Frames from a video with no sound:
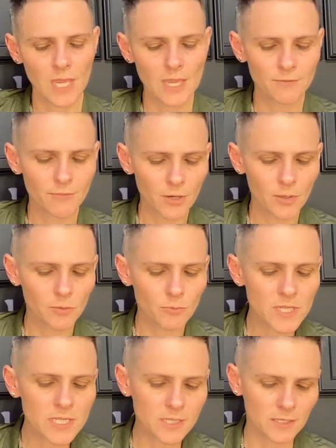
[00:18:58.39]
And very
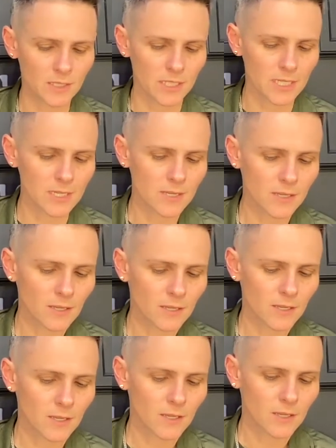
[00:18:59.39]
recently,
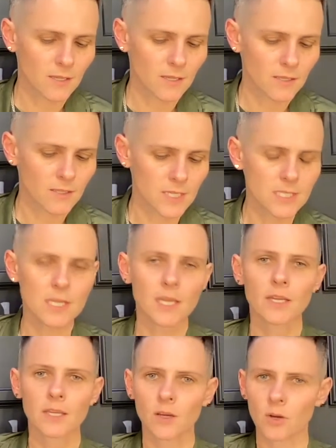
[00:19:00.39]
they
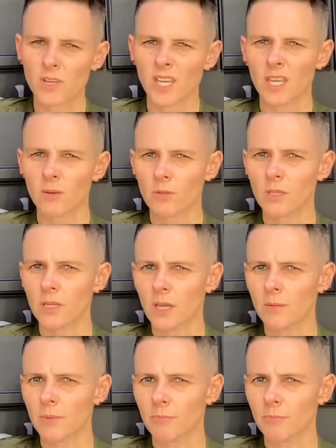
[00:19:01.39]
said, okay, well, it got a